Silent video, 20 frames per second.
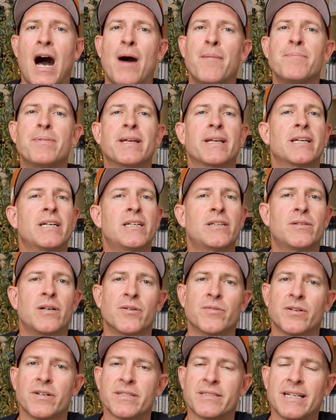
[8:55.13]
I'm Big O,
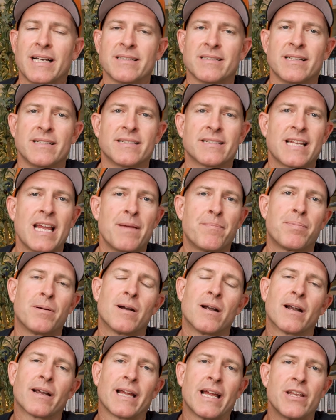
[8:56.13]
owner of Southside Skate
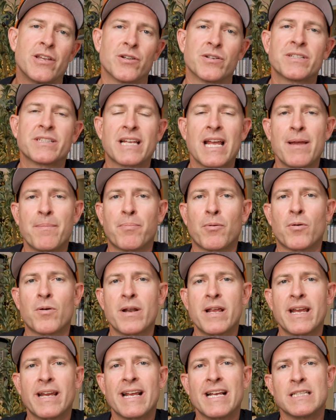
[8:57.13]
Park, and your
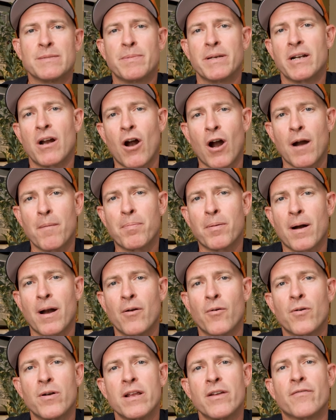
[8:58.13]
skateboarding has been our
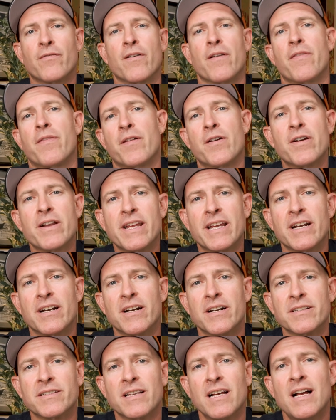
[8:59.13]
priority for 30
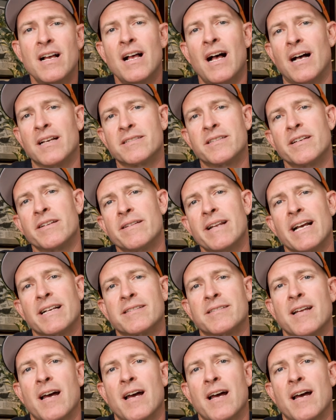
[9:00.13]
years. I'll see you next